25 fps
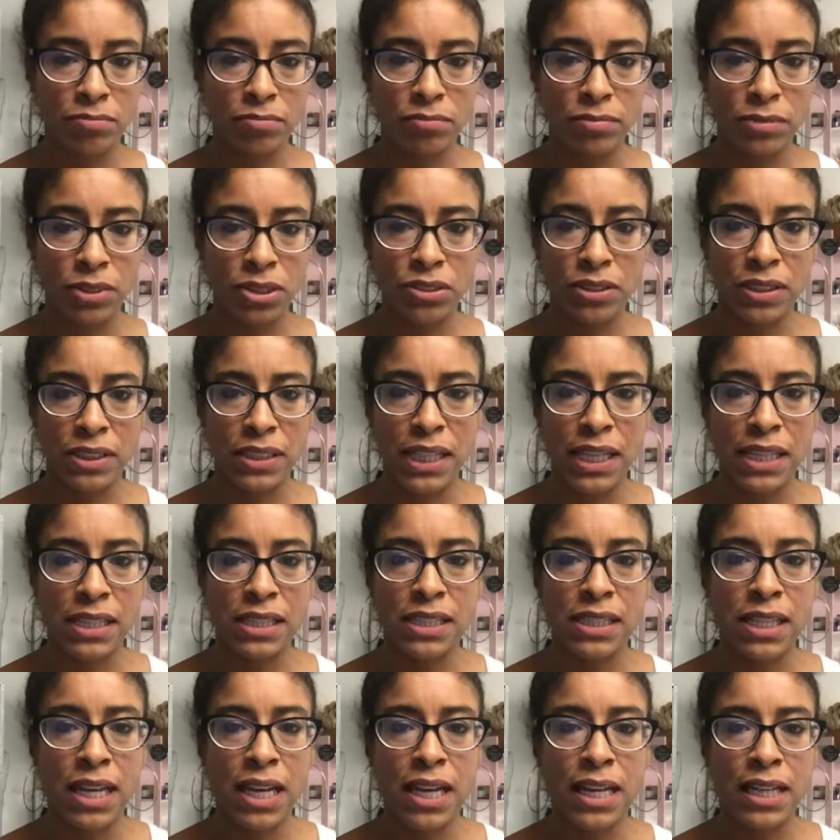your
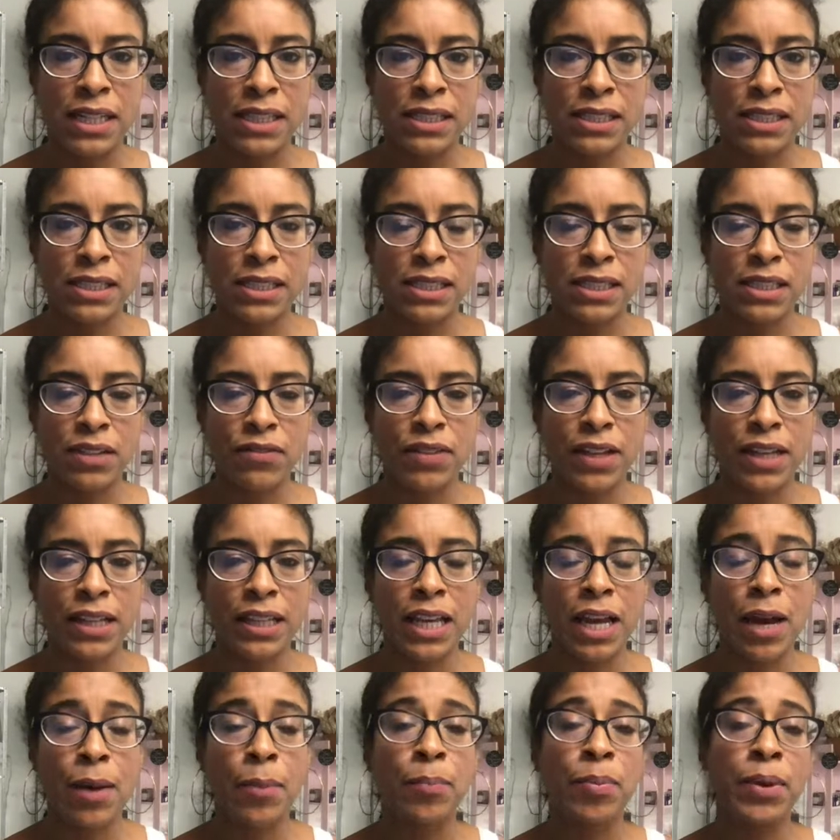intestines and stuff like
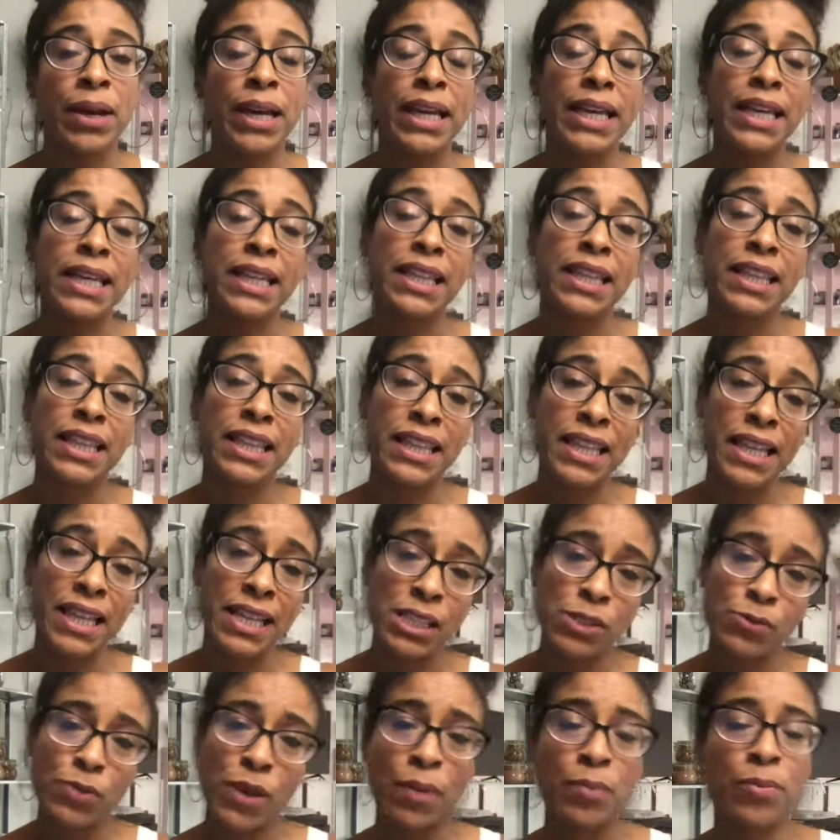that. But in
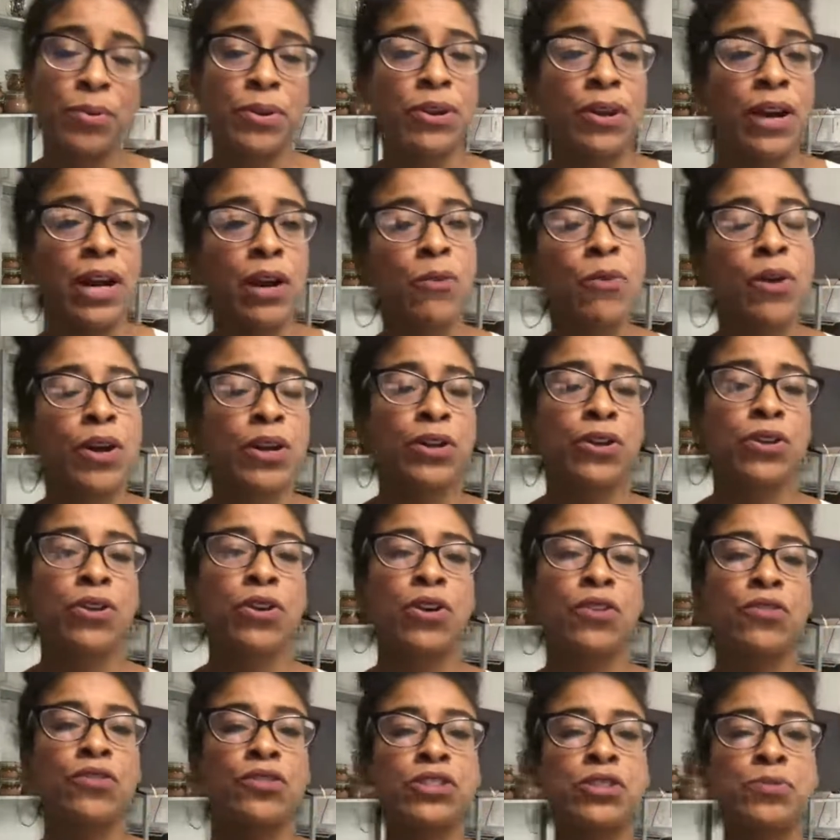this webinar, I want to go
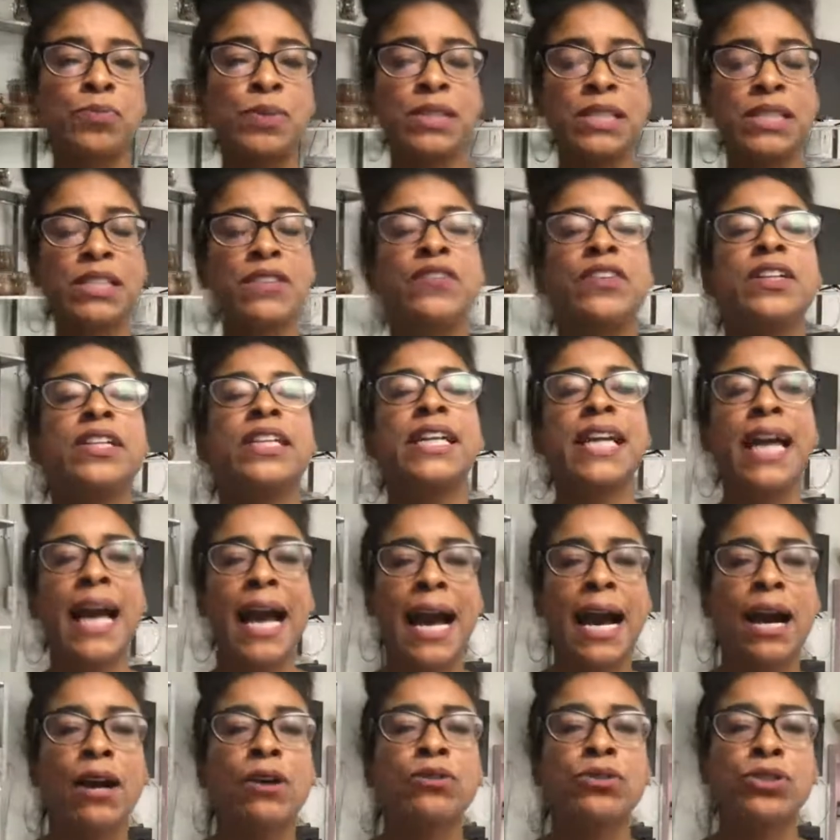over specifically
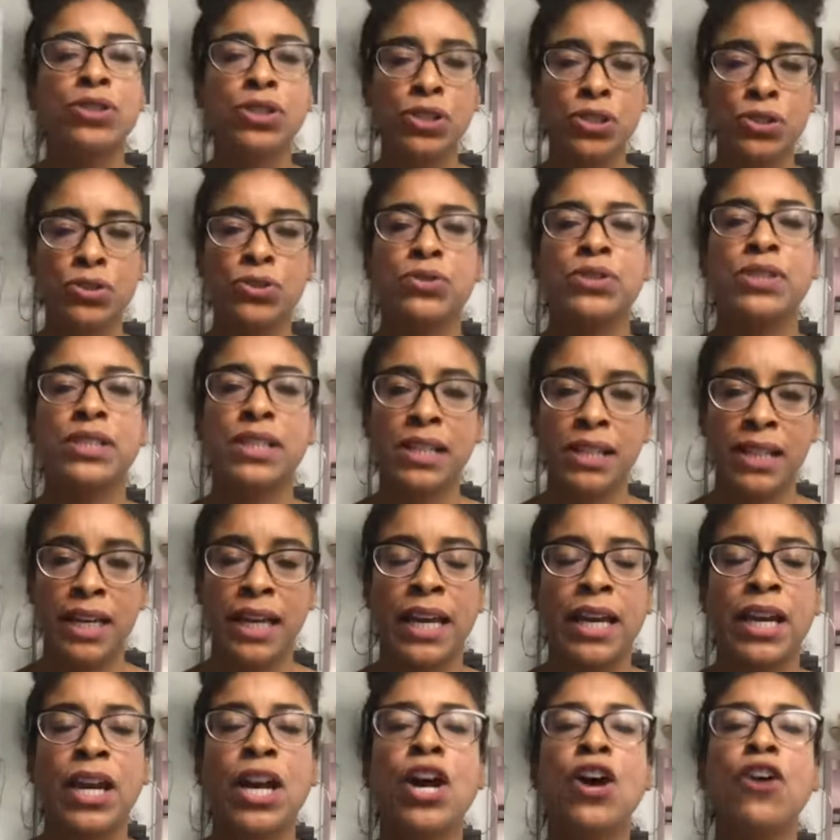how to use
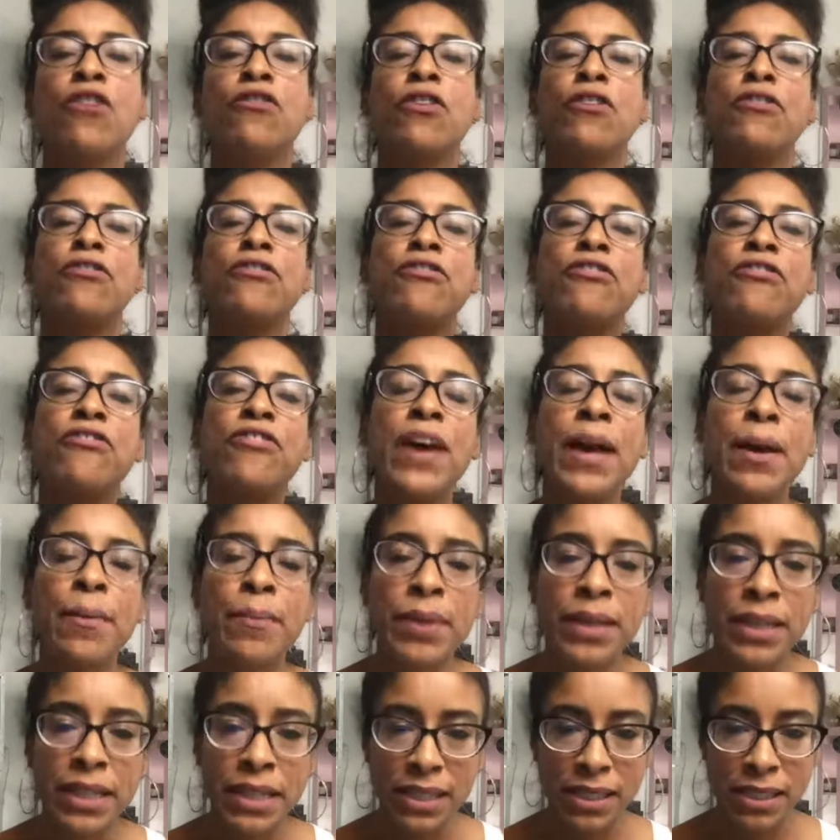clay for
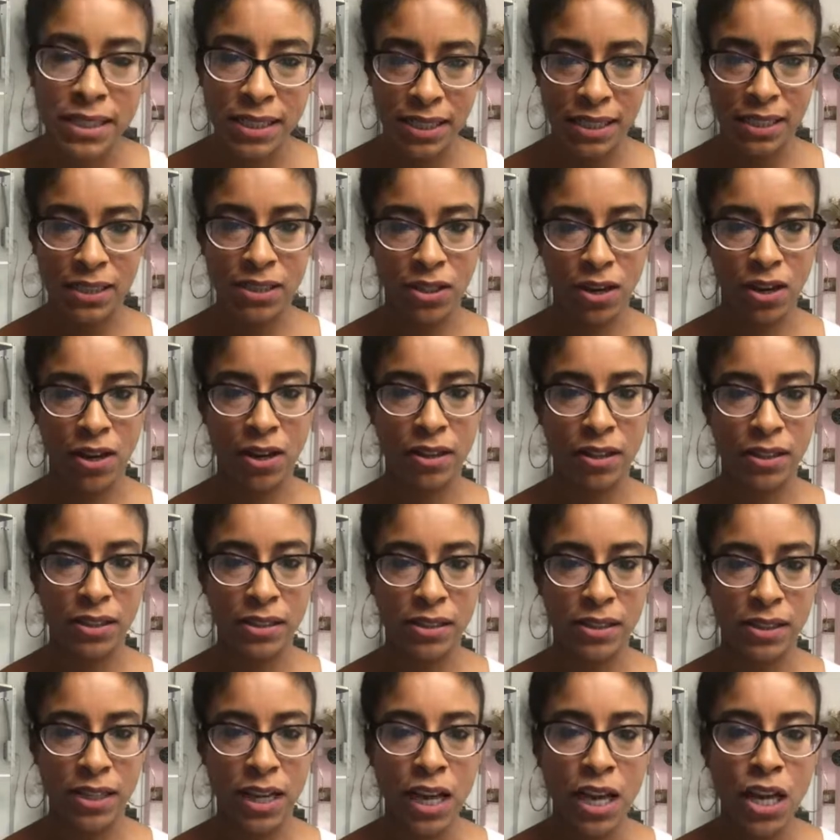feminine detox.
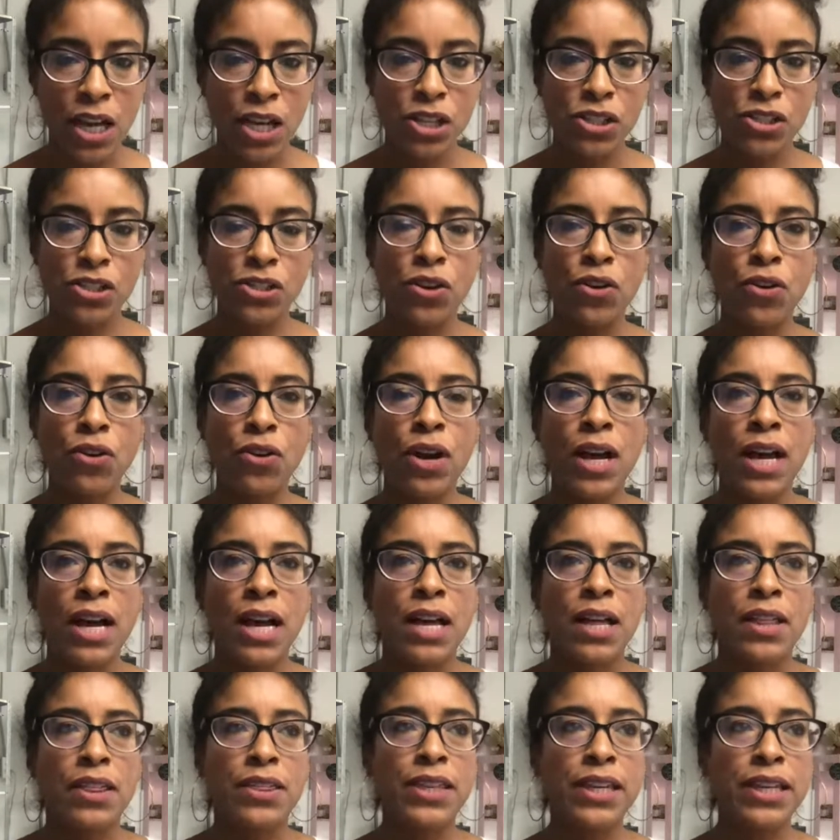So
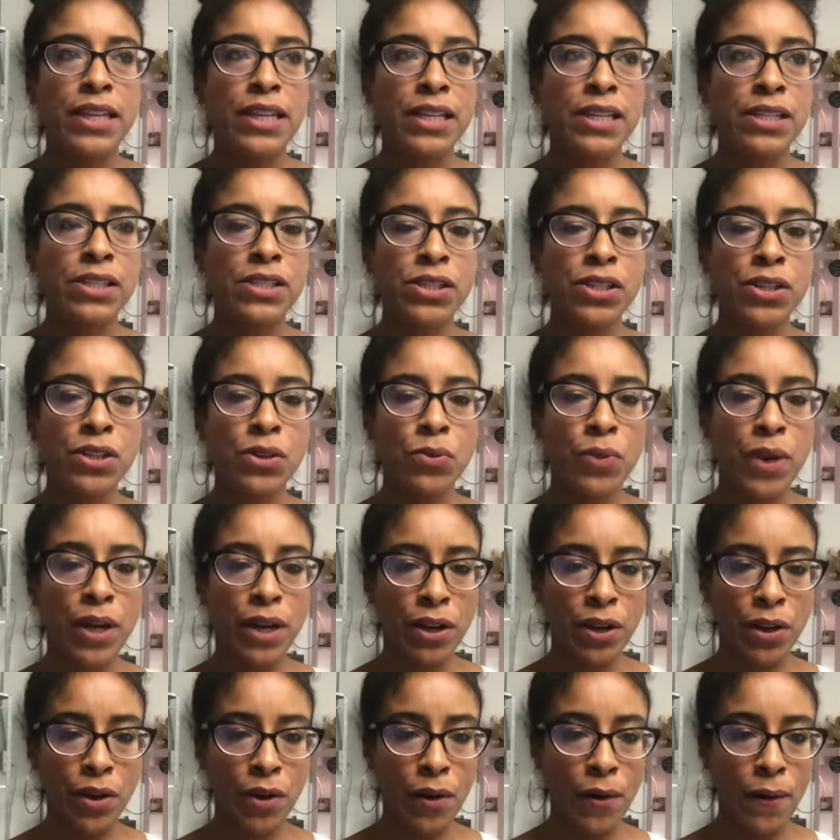the easier way
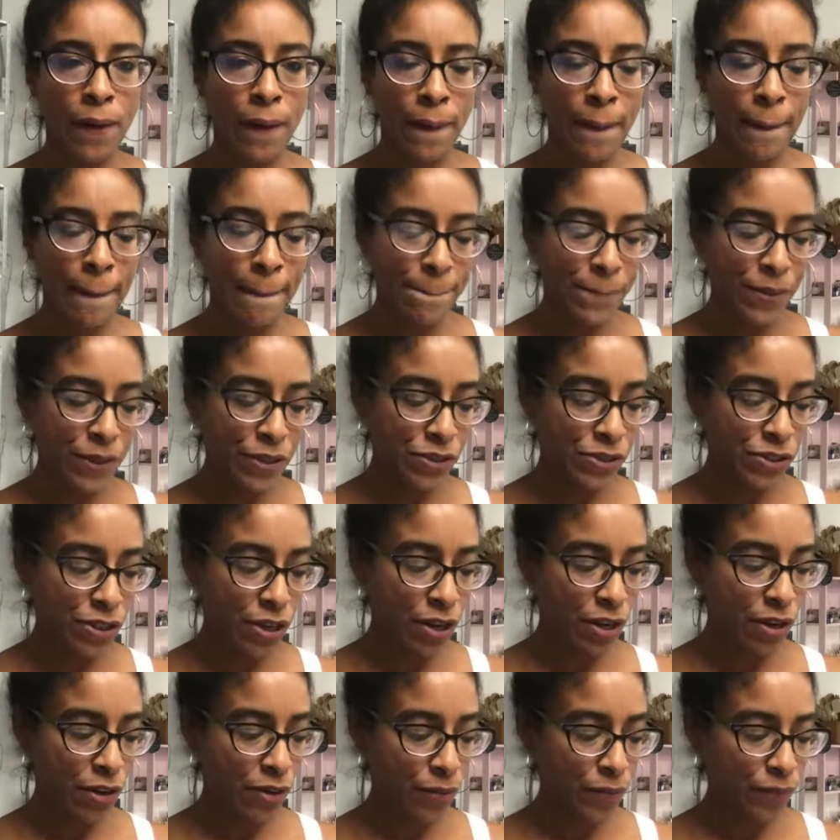to go to
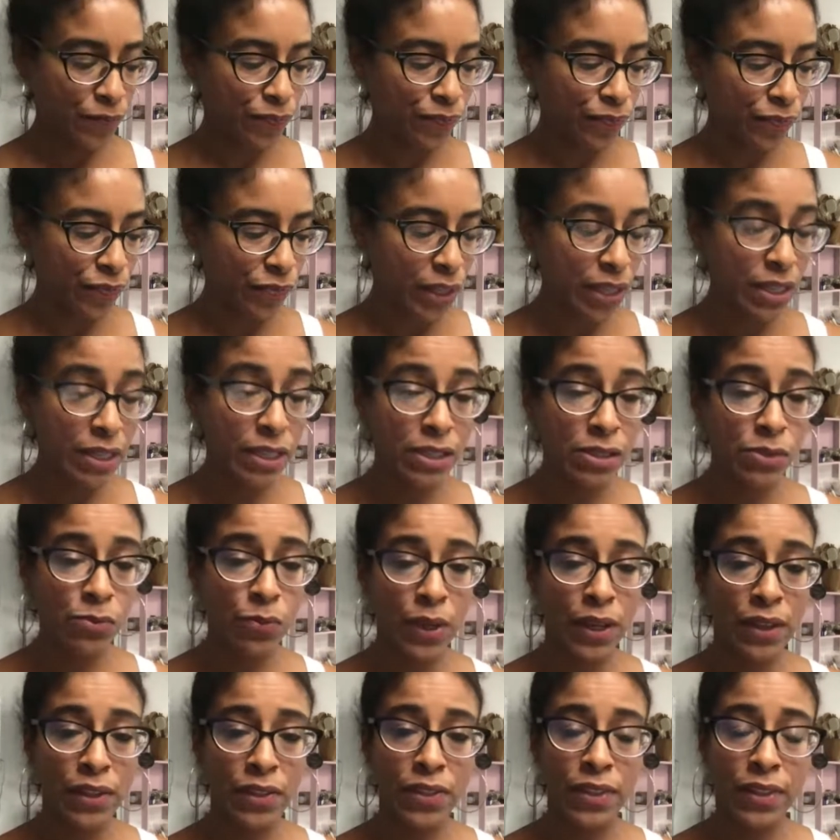start is
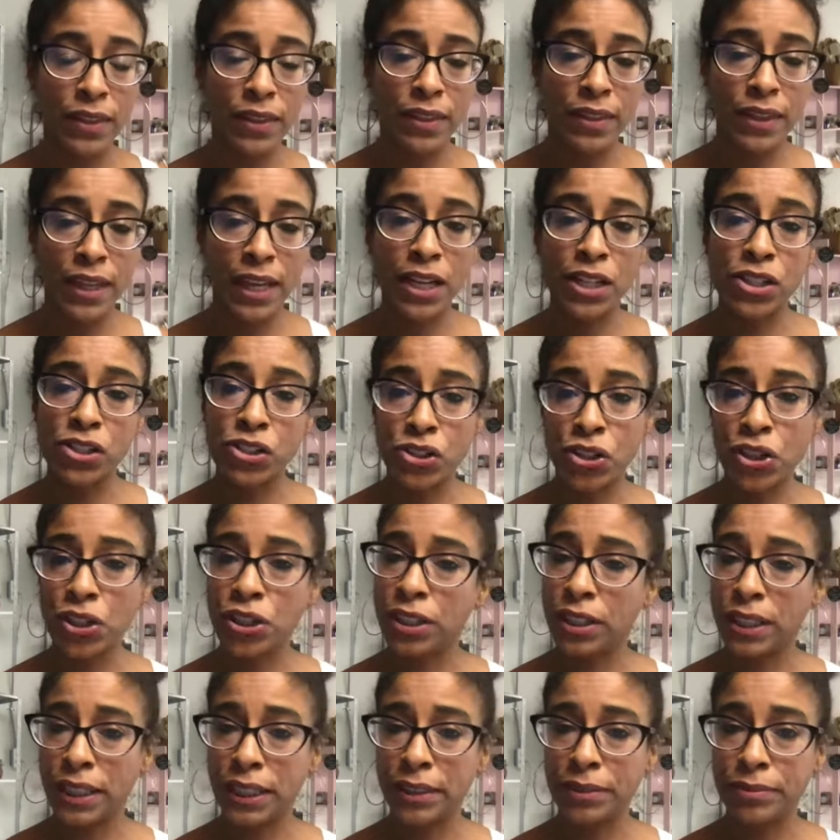with
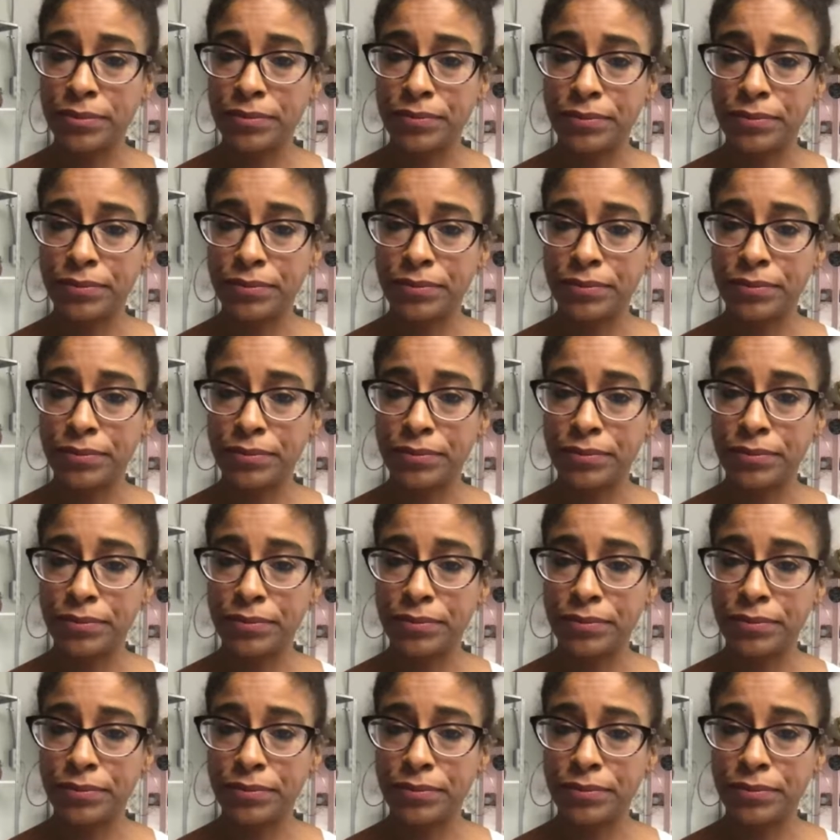externally.